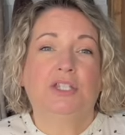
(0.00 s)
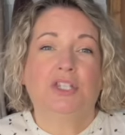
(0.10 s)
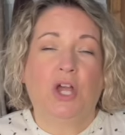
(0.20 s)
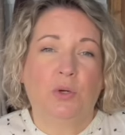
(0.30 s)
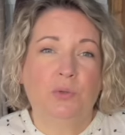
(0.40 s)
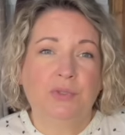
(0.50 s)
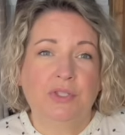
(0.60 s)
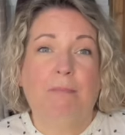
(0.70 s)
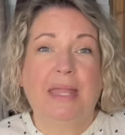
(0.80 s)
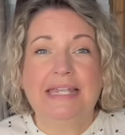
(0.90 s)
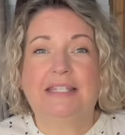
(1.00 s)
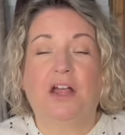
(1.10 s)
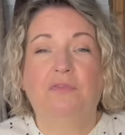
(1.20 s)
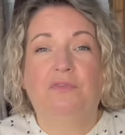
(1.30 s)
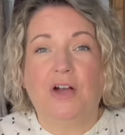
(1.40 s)
zones based
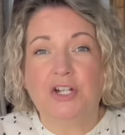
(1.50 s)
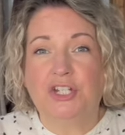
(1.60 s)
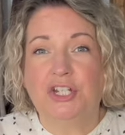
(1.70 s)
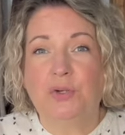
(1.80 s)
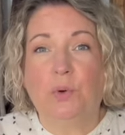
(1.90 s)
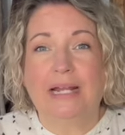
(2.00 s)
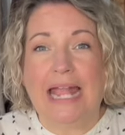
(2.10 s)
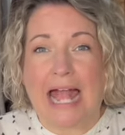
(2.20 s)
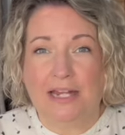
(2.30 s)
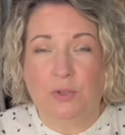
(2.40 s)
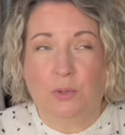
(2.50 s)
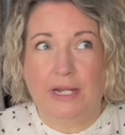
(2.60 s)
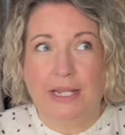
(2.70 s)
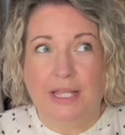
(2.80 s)
on function or category.